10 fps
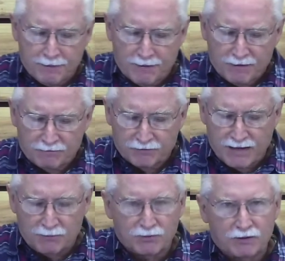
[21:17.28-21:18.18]
For
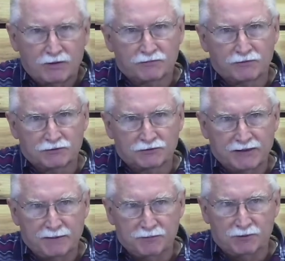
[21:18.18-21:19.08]
that, we'll go to 1
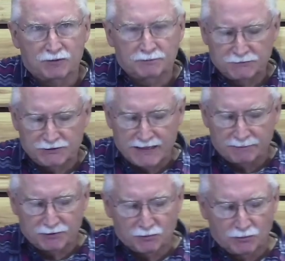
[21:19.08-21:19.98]
Samuel
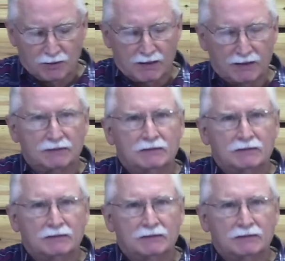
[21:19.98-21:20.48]
chapter 1.